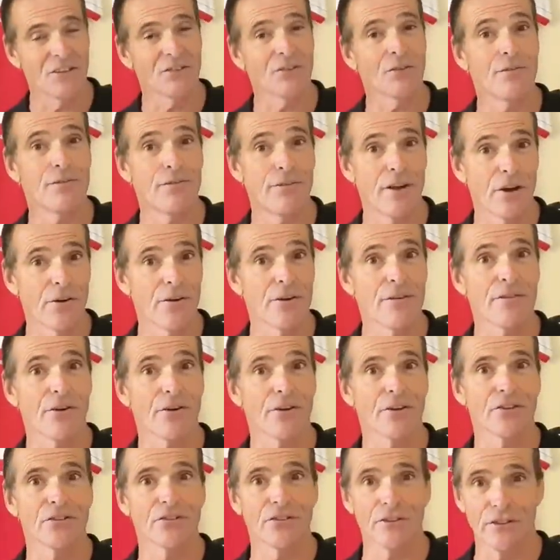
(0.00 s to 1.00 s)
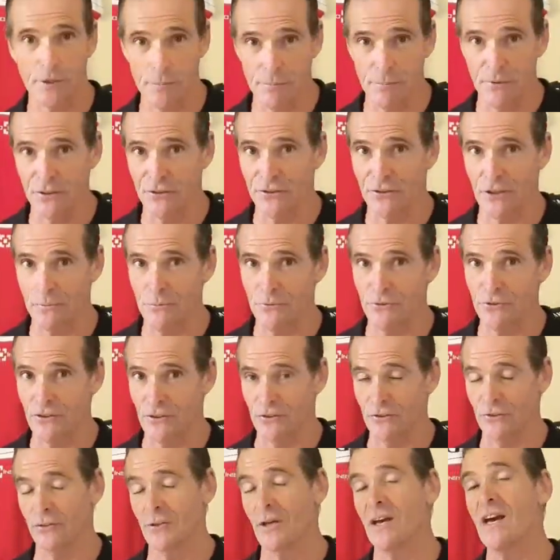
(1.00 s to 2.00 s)
is a very, very slippery
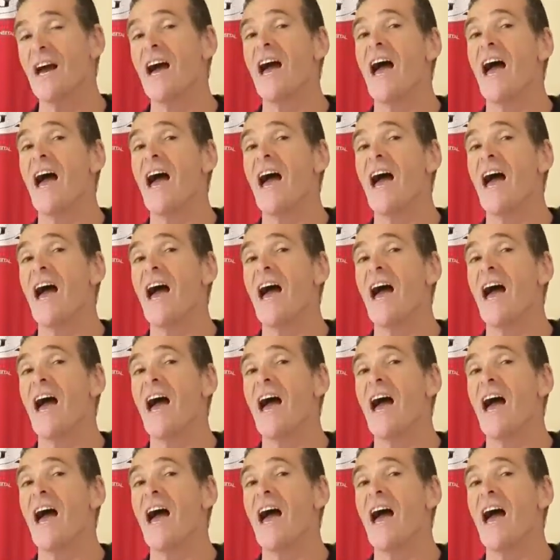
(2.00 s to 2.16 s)
substance